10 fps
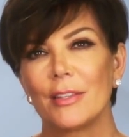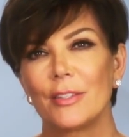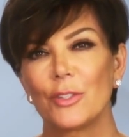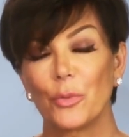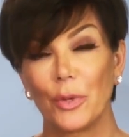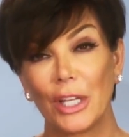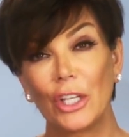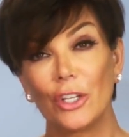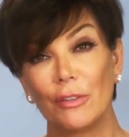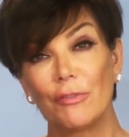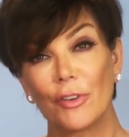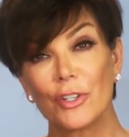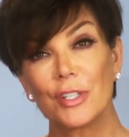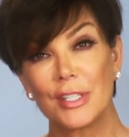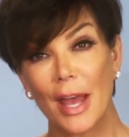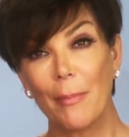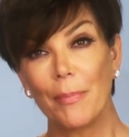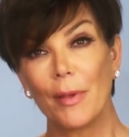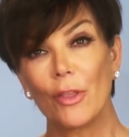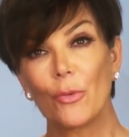was presented in court.
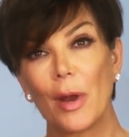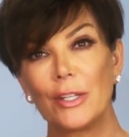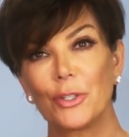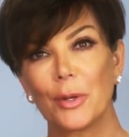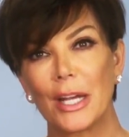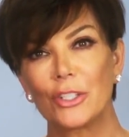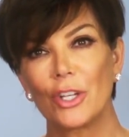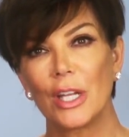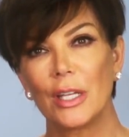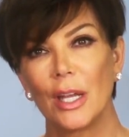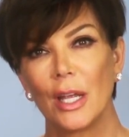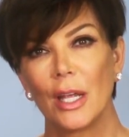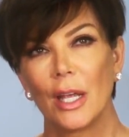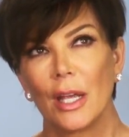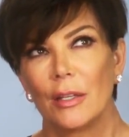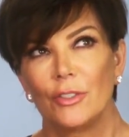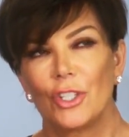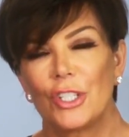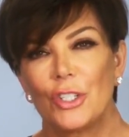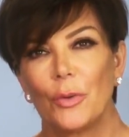On the other hand, Kris
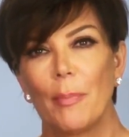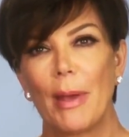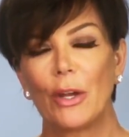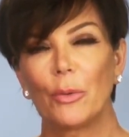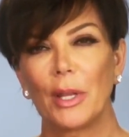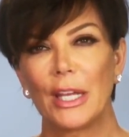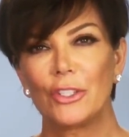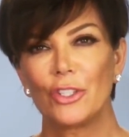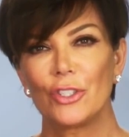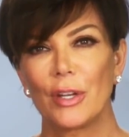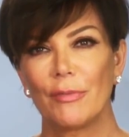Jenner stated that placing a